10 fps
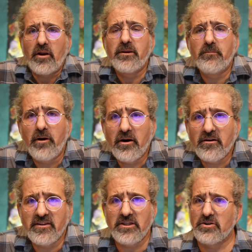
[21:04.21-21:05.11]
to be a part
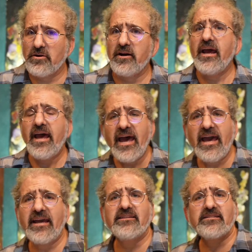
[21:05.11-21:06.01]
of this. Or,
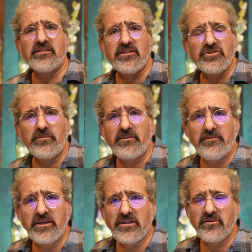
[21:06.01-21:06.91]
hey, this is a script I'm
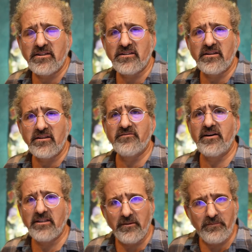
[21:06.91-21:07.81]
interested in
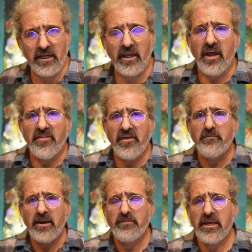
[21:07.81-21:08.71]
developing. They
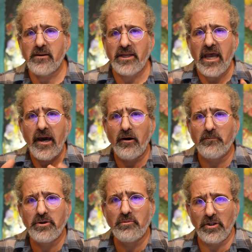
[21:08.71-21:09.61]
might be able to help
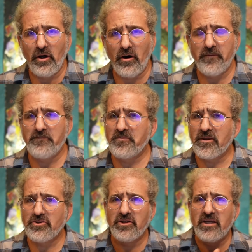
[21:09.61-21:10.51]
you along.
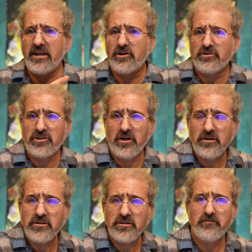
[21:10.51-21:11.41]
So you got your
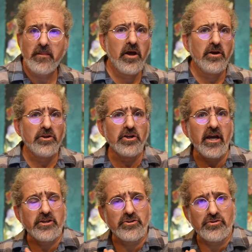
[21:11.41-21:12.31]
stars, you
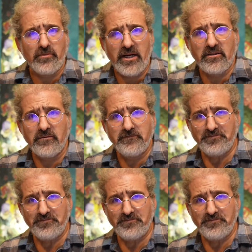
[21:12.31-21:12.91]
got your director,